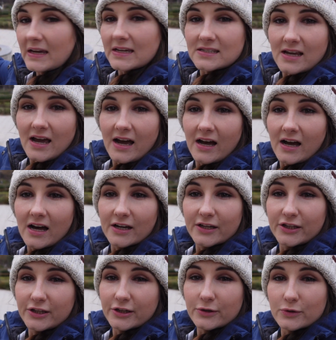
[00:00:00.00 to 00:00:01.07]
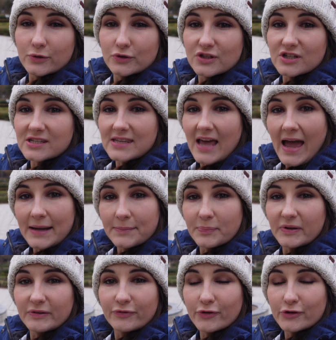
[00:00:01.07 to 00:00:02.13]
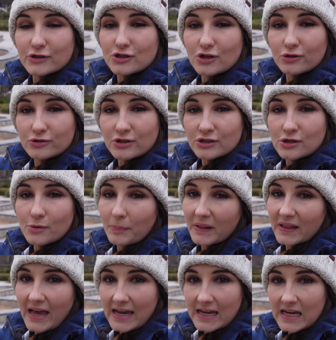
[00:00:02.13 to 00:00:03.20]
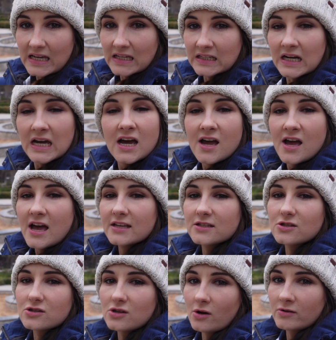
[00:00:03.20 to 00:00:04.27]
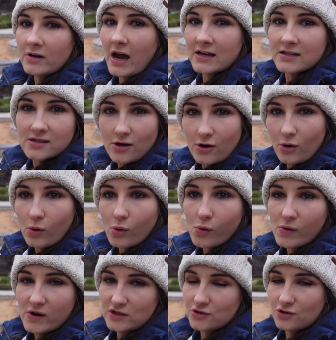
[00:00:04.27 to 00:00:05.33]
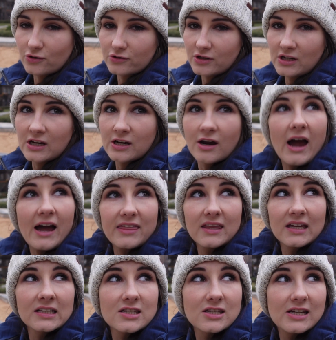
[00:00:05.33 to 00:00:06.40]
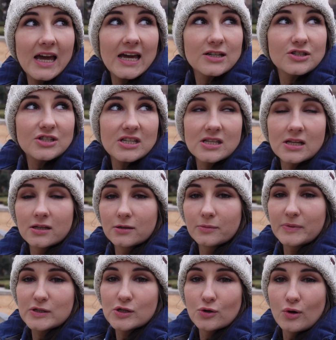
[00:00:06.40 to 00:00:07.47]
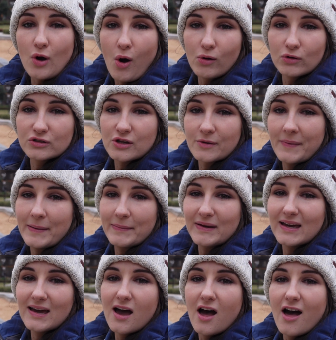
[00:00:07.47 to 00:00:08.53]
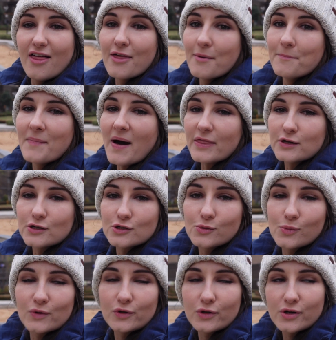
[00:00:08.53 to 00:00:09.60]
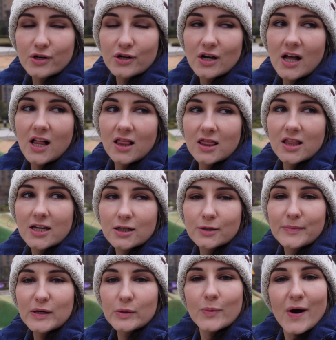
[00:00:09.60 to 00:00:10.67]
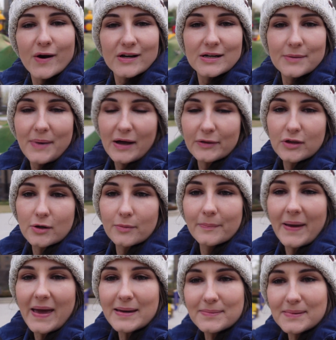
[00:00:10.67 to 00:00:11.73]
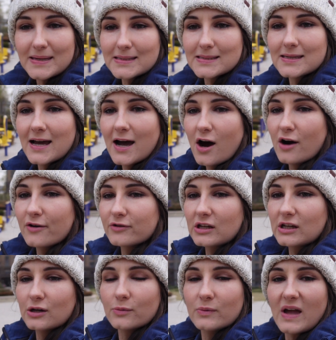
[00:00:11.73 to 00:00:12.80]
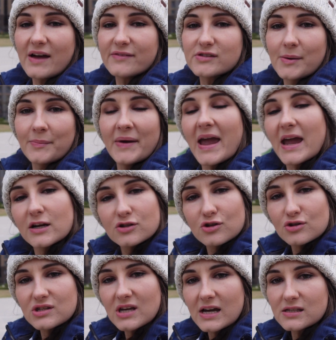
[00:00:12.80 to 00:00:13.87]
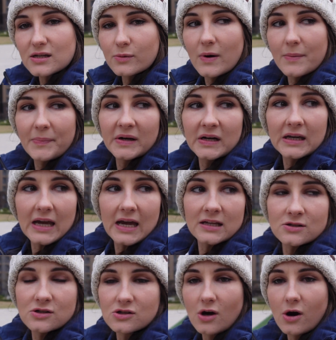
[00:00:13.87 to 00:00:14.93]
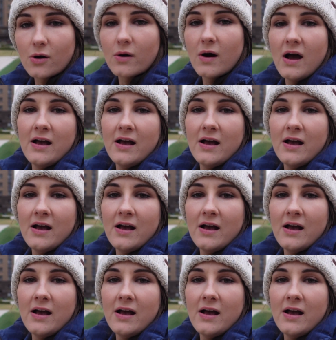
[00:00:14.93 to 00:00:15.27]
is a huge sand pit for the children to play in. It's so nice. There are always children here. I think today it's just a little bit too cold, so maybe the mothers were a little bit worried about their babies. Over here we have some exercise equipment again, so